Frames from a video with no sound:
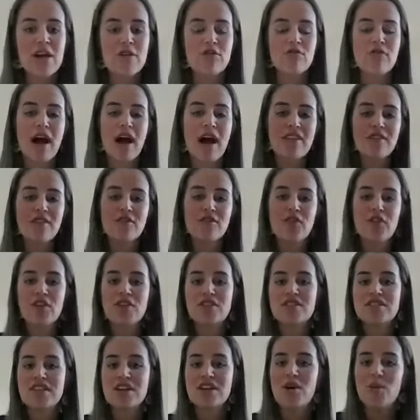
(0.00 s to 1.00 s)
rather than
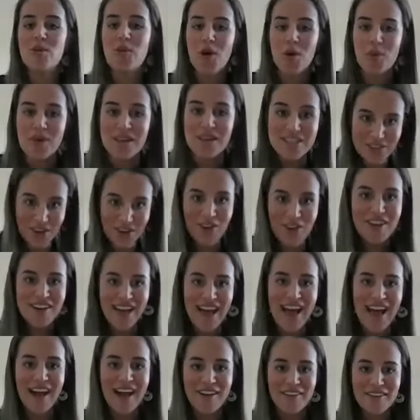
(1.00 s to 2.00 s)
focusing on what we don't
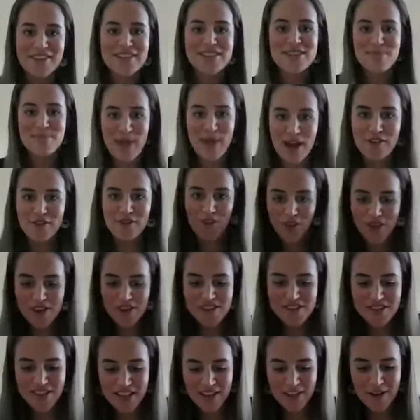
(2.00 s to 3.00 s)
have it's about
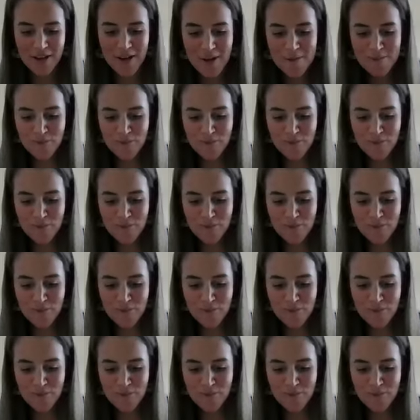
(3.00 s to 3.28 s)
focusing